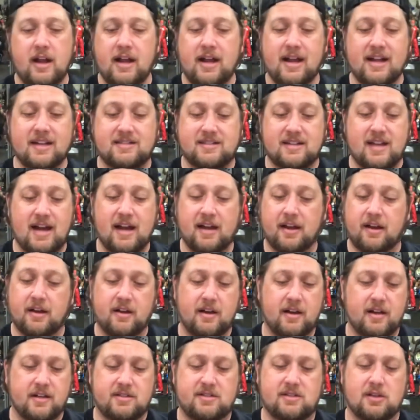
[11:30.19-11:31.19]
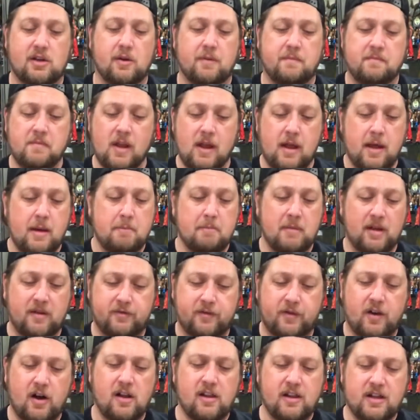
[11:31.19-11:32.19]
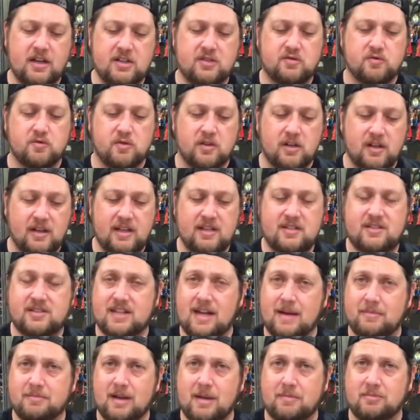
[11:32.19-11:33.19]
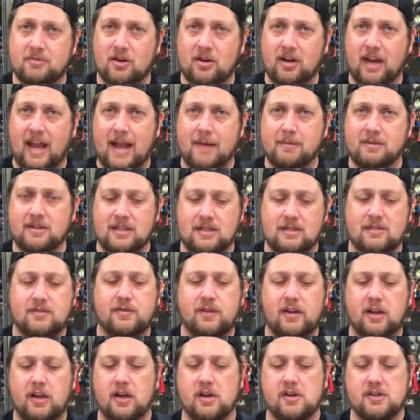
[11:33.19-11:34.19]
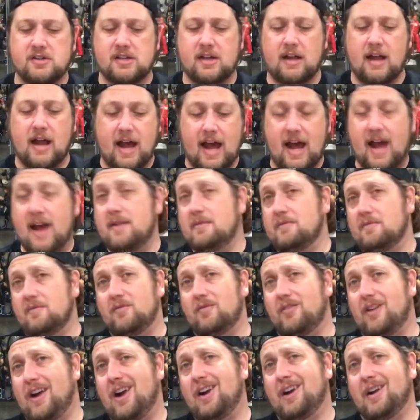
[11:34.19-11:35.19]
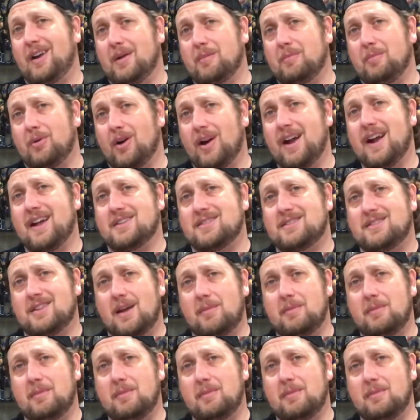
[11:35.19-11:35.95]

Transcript: It's not gonna. So McFarlane has really stepped up their game with these figures, and I'm very impressed.